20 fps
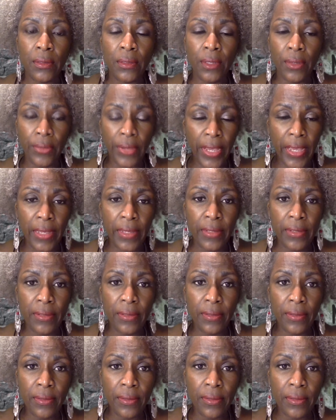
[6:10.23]
Okay?
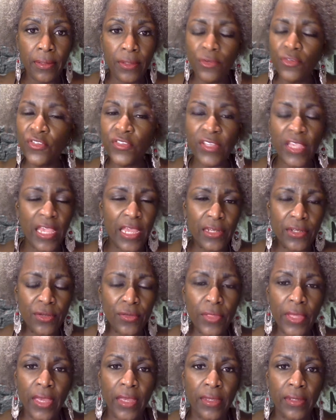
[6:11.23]
You just can't
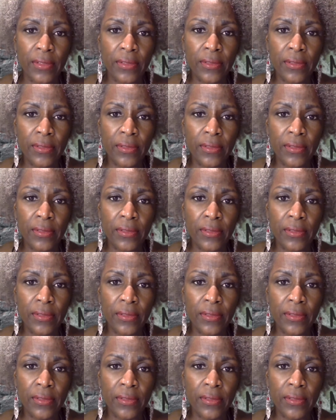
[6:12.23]
do that.